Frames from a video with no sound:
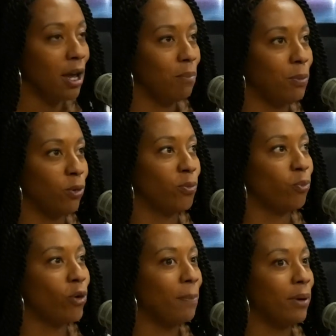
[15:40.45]
people are
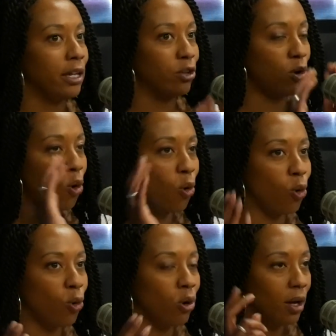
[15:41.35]
wrapping your
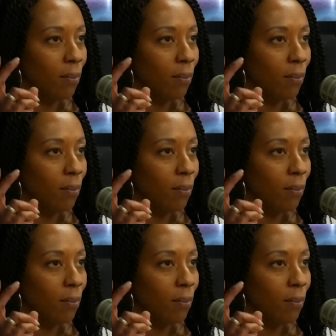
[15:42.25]
whole